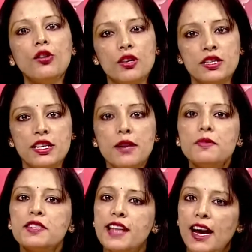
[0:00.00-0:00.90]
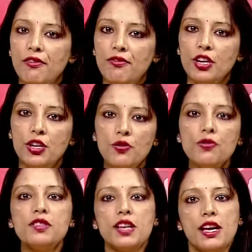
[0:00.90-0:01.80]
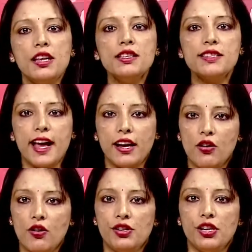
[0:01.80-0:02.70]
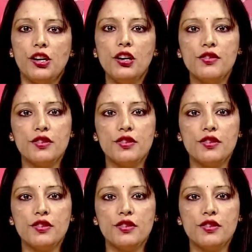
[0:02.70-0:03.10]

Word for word: concepts that we use in psychological